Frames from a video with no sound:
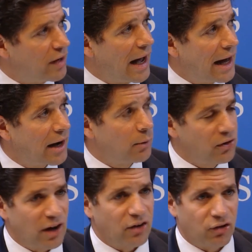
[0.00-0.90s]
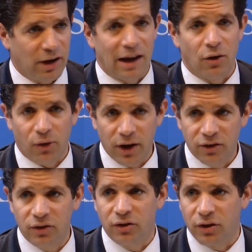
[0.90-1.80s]
data which actually
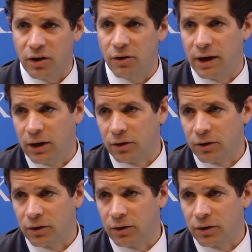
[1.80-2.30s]
increases security,